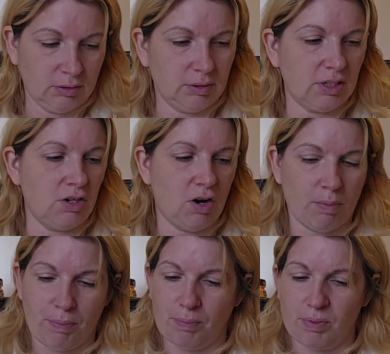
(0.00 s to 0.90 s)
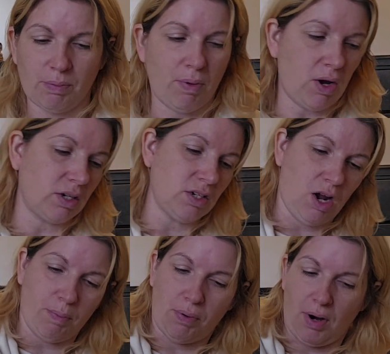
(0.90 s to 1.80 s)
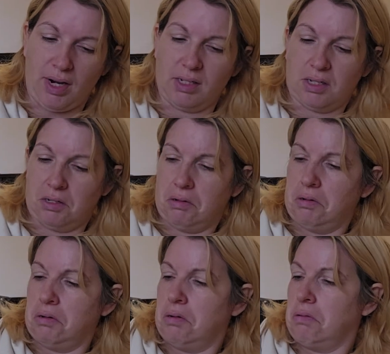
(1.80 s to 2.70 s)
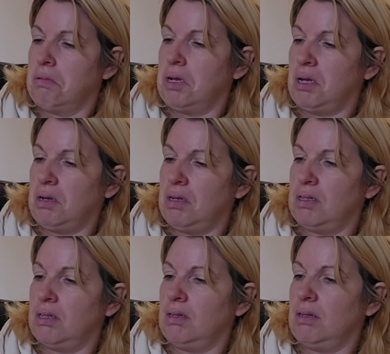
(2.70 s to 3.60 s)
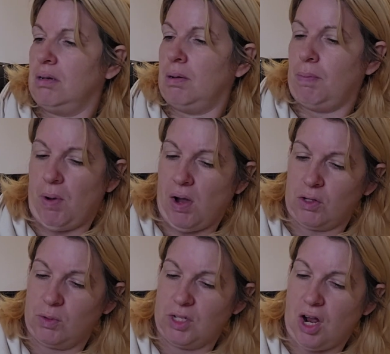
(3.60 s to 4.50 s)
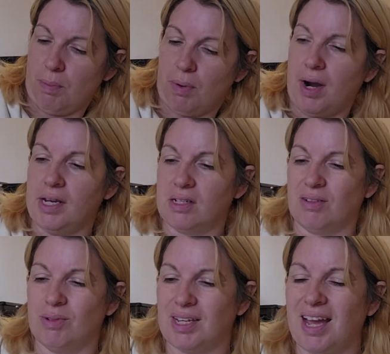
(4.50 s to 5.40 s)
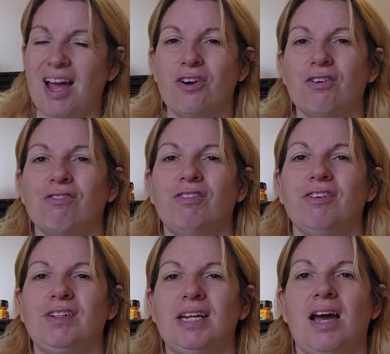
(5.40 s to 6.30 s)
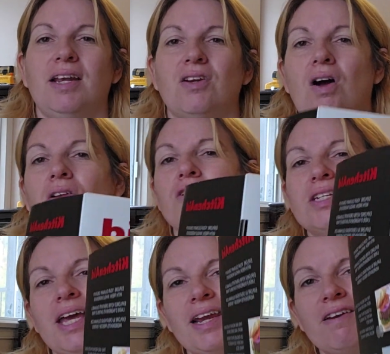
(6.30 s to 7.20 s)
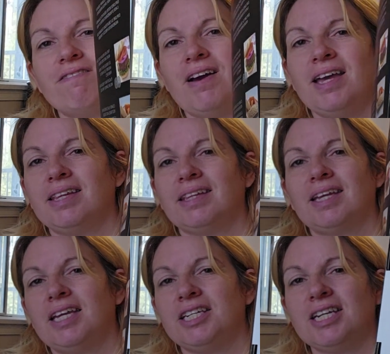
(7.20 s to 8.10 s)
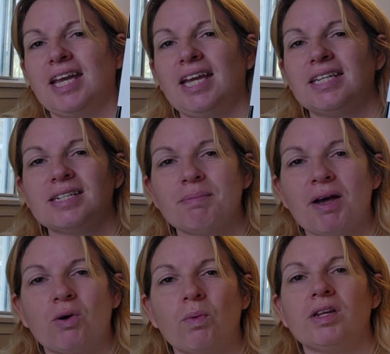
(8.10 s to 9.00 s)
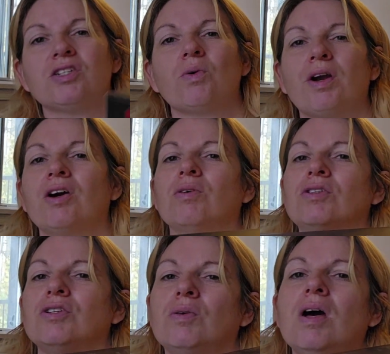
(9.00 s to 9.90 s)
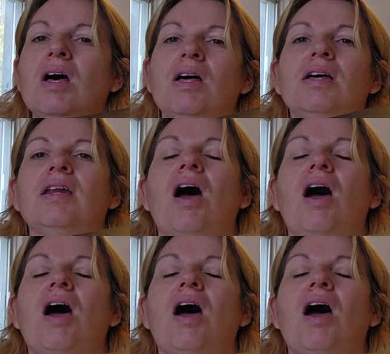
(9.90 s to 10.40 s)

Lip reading: Was it not? The box not priced. This box was not priced. So it was like $159, and I find that the KitchenAid, doesn't matter what store I go to, it